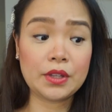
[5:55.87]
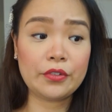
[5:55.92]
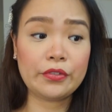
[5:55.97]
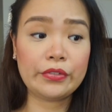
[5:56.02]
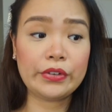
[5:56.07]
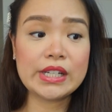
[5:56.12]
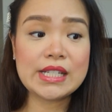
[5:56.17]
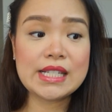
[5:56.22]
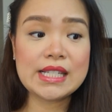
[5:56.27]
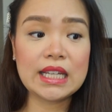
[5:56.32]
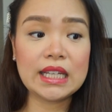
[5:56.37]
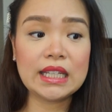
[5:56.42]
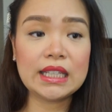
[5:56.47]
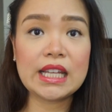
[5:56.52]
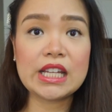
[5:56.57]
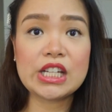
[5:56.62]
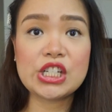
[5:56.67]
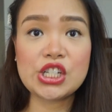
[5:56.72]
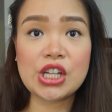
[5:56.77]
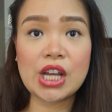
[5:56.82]
First thing
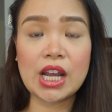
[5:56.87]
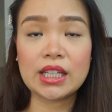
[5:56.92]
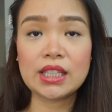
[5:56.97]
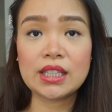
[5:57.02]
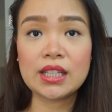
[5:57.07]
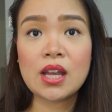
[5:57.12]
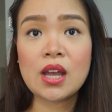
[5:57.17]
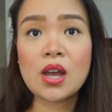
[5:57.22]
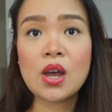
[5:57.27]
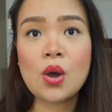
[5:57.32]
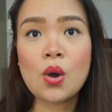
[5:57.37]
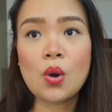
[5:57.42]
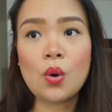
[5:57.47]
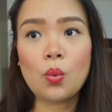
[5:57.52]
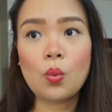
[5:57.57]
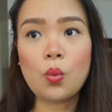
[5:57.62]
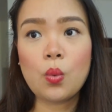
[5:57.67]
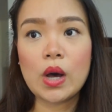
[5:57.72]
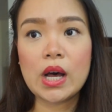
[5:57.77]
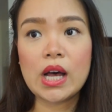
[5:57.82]
they checked
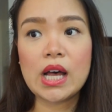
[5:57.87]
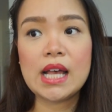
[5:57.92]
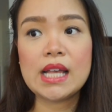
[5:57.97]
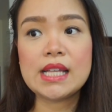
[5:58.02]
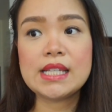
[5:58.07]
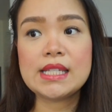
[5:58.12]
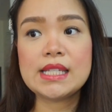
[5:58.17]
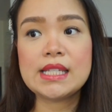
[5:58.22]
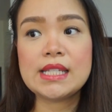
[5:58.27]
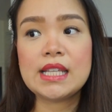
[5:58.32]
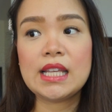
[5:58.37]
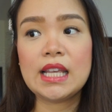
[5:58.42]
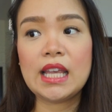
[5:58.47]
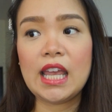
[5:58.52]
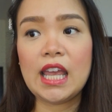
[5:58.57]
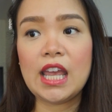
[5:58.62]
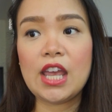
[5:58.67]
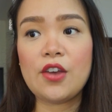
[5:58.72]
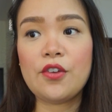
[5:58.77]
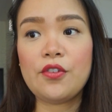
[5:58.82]
was
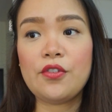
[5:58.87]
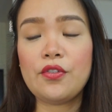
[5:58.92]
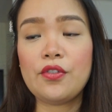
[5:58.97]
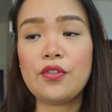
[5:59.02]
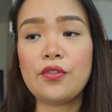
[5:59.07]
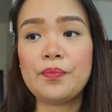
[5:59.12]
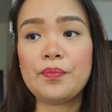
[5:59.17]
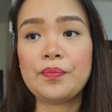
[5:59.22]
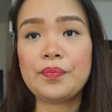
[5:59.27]
if